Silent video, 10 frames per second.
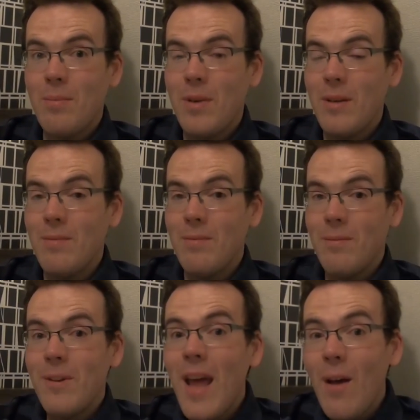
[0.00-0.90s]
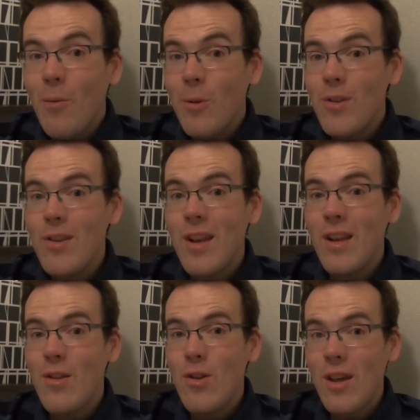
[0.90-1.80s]
But for now, we're just
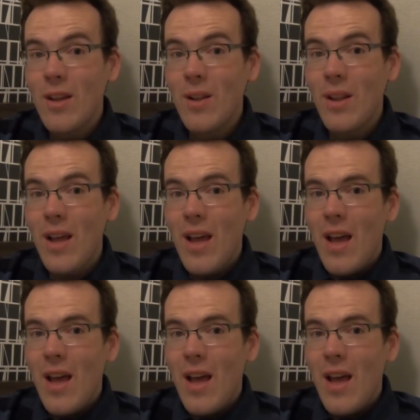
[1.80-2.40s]
going to chill,